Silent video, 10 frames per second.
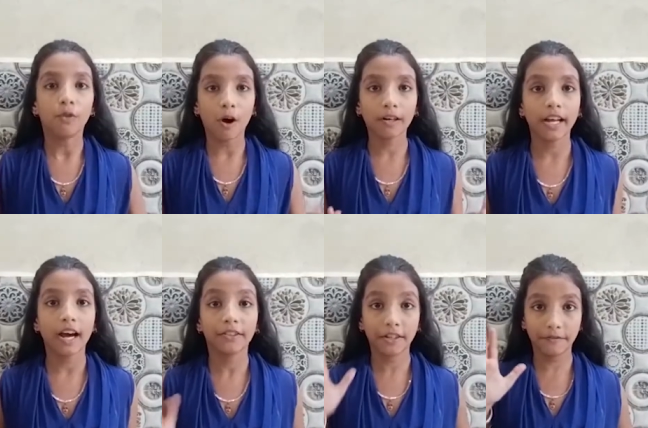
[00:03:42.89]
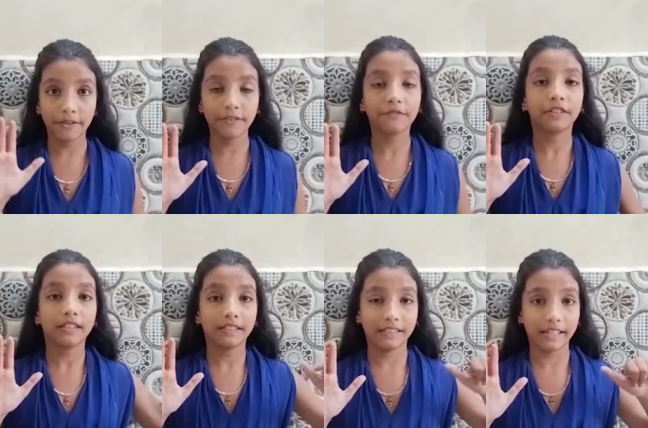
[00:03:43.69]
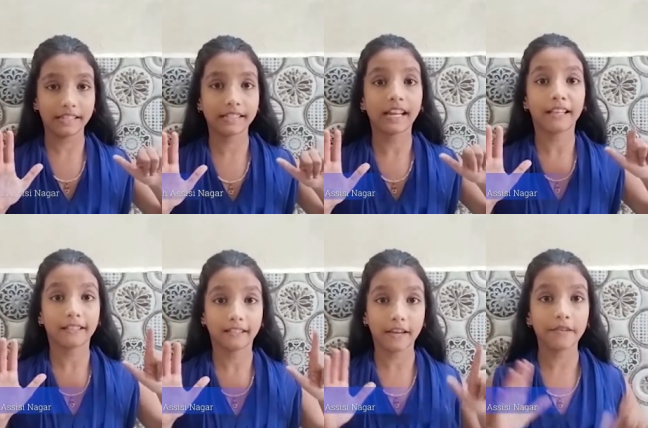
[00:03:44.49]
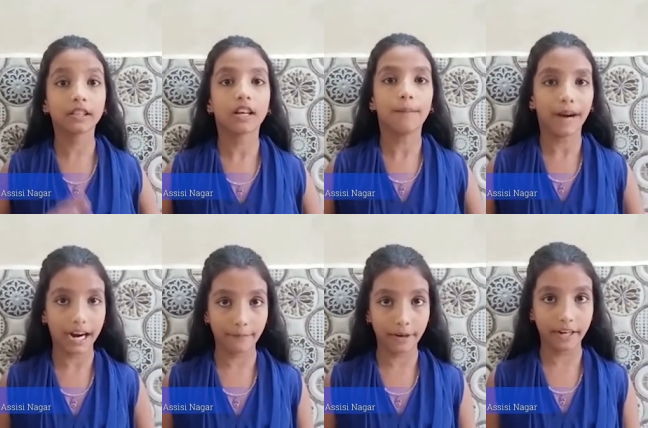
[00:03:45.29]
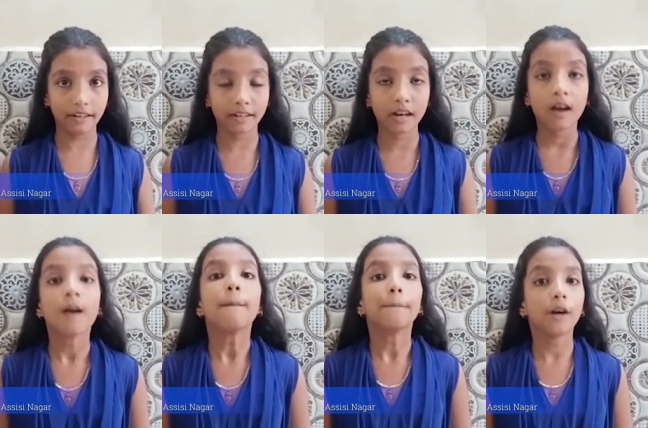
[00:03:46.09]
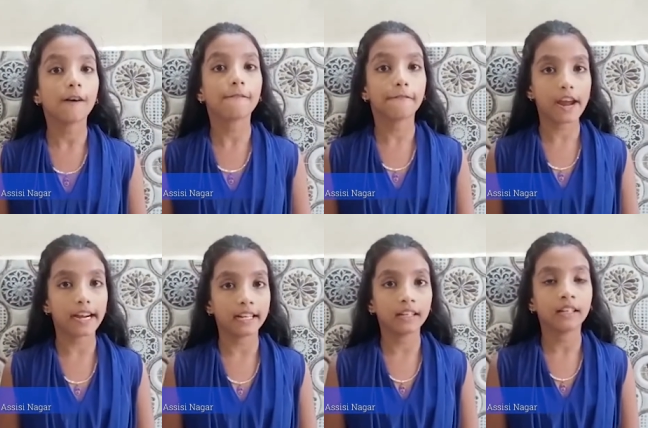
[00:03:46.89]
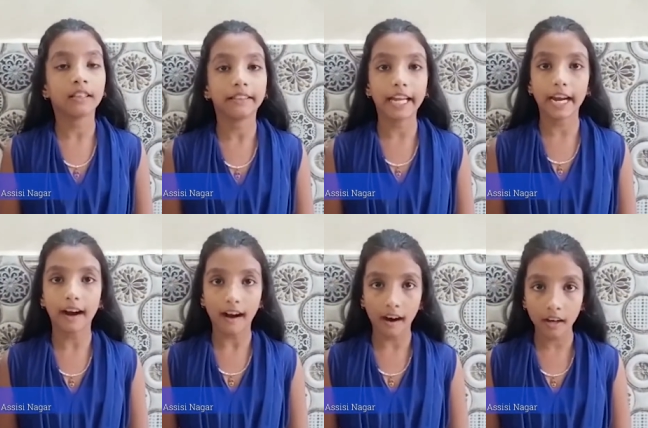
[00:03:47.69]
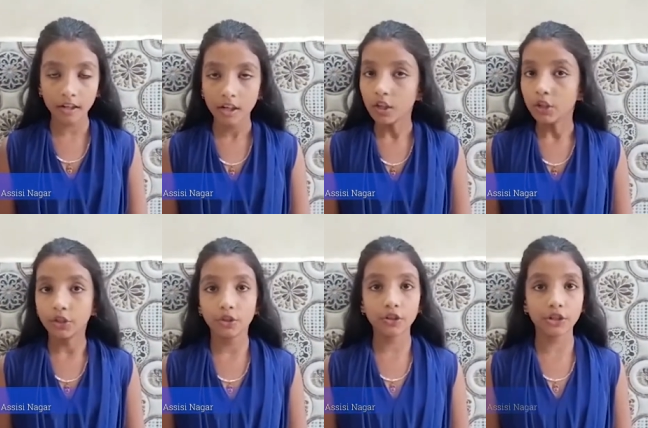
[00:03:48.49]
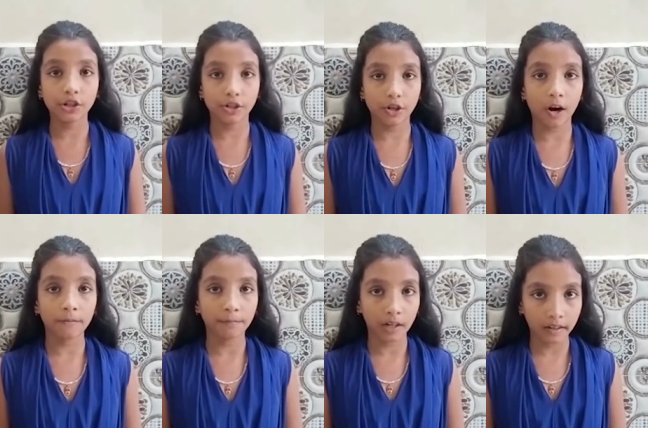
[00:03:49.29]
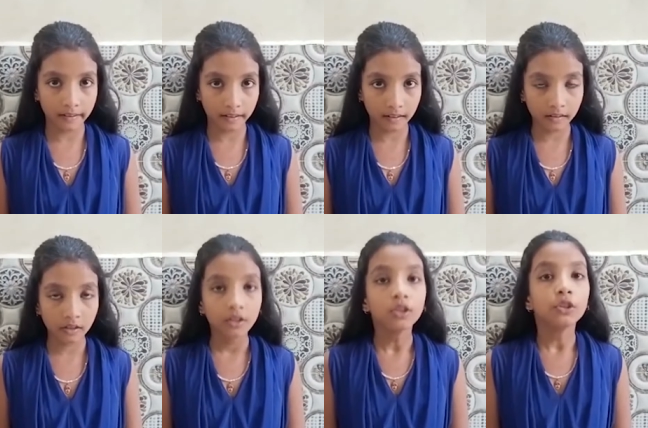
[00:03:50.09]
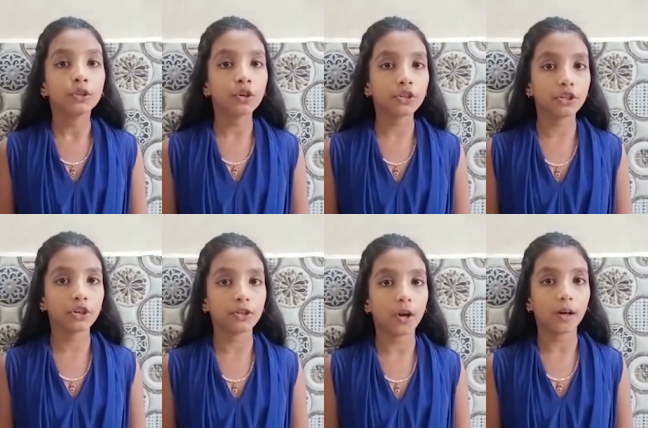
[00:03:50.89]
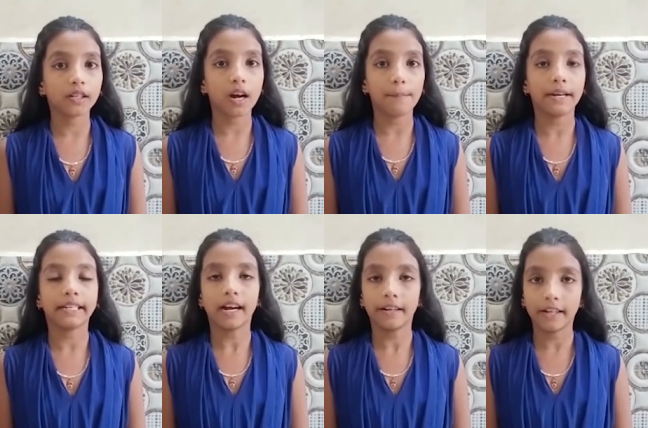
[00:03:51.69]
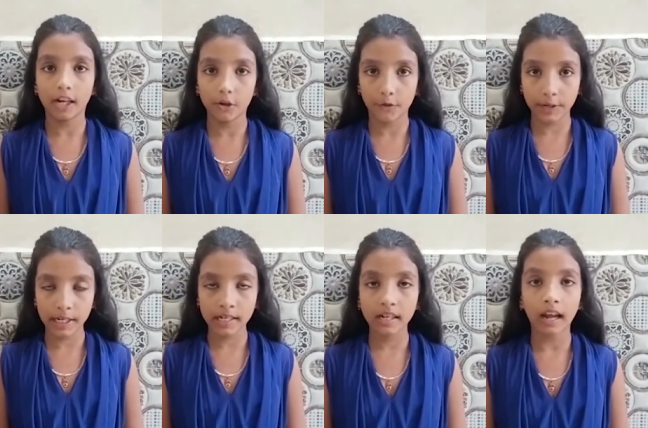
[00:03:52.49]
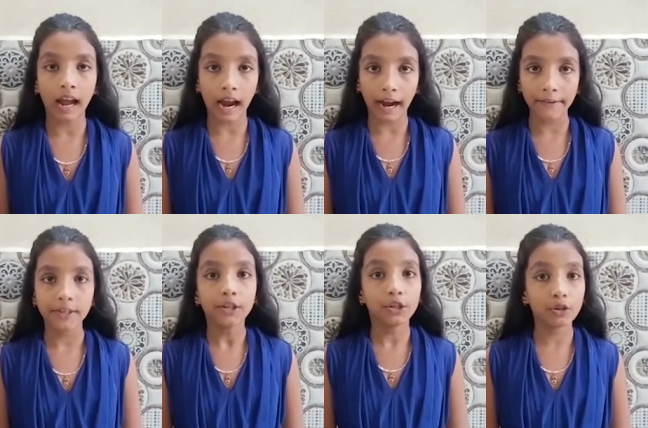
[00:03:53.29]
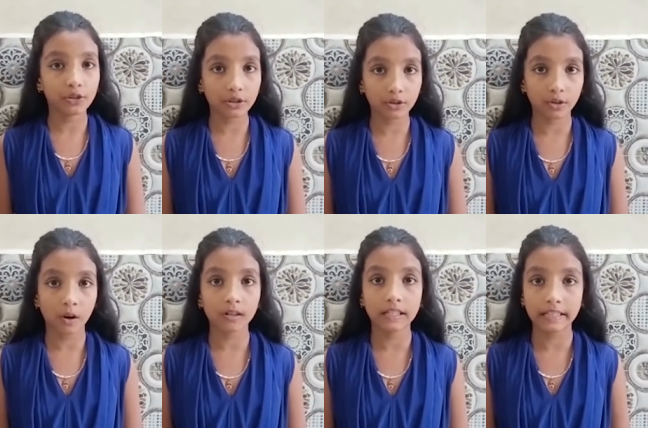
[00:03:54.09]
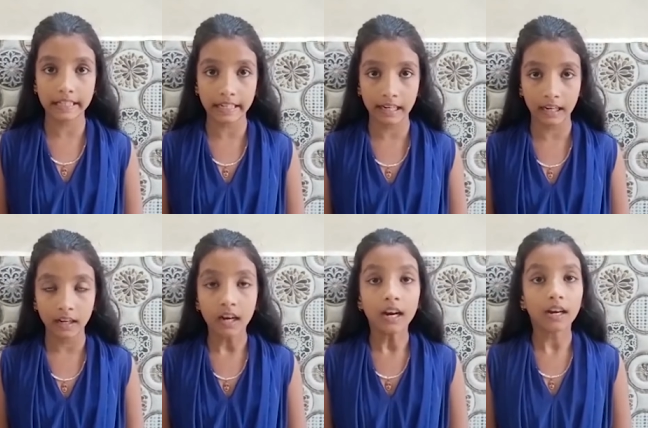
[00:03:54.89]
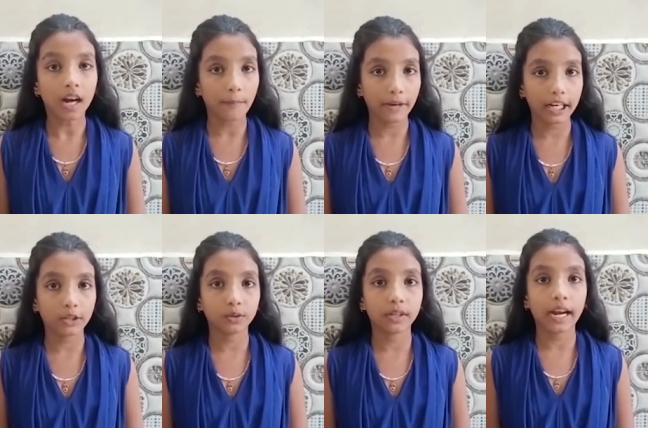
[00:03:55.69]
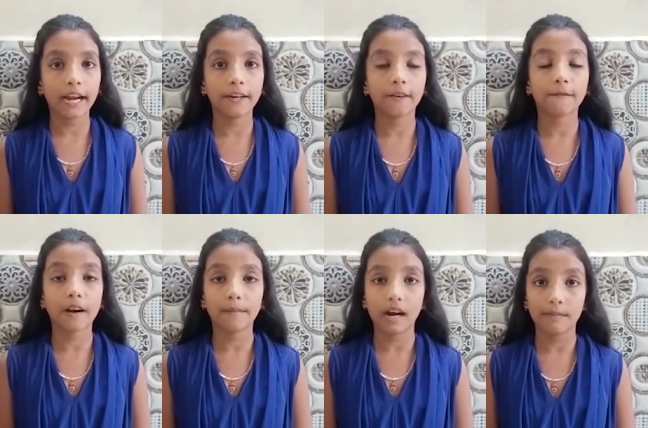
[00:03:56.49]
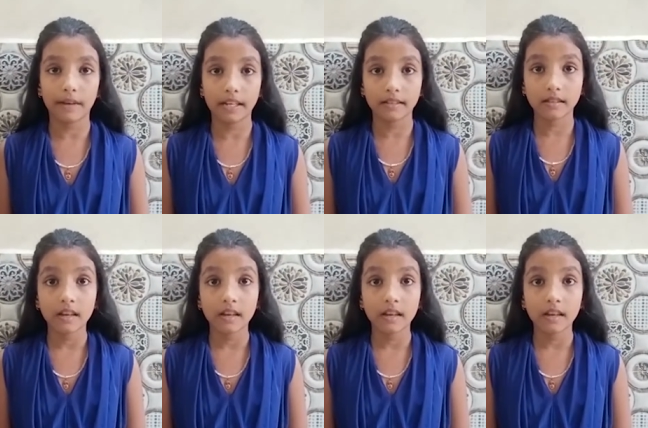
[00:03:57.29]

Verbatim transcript: What are the fifth, sixth and the seventh commandments? Perfect. They are, you should not murder, you should not commit adultery, and you should not steal. Coming to the end of commandments,